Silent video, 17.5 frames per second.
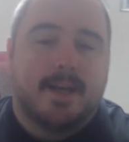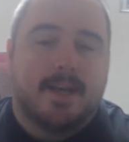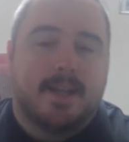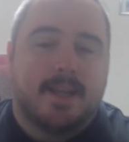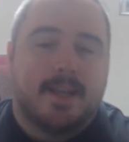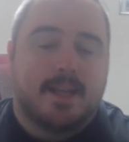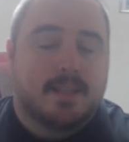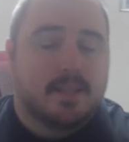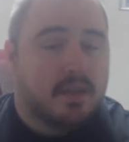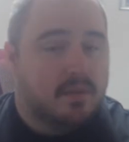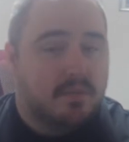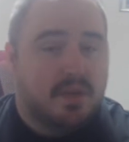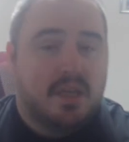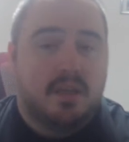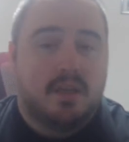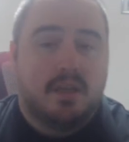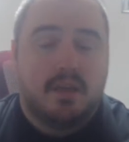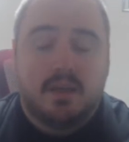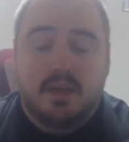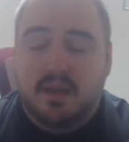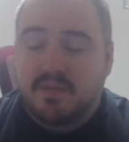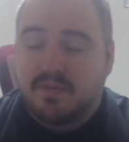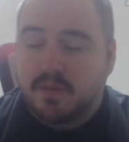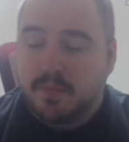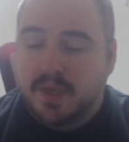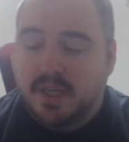that's going to be it
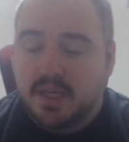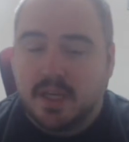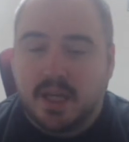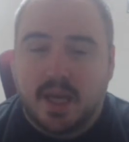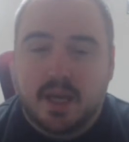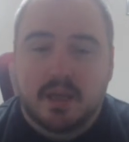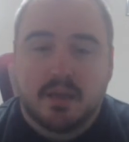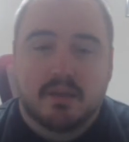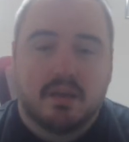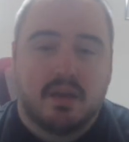for me today.